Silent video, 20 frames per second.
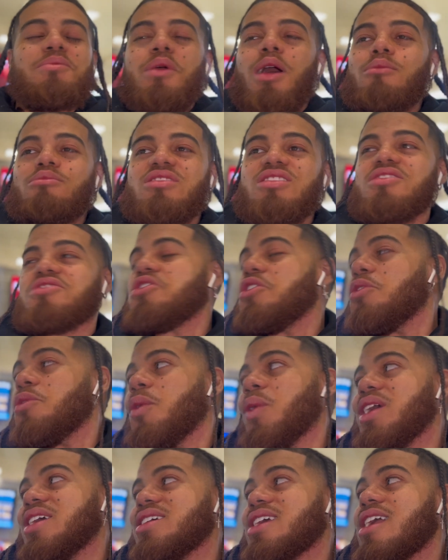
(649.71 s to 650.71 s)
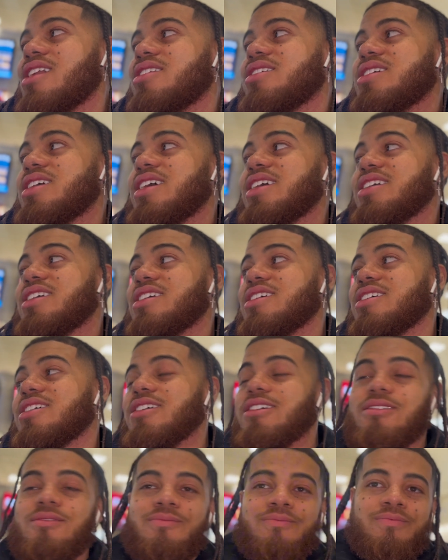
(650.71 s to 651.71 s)
I'm just gonna wait until they get
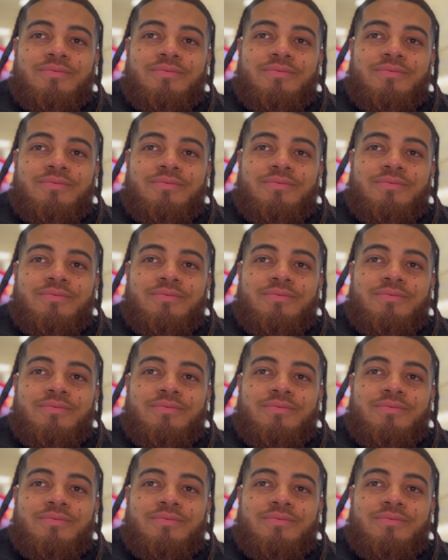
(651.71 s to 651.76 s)
here.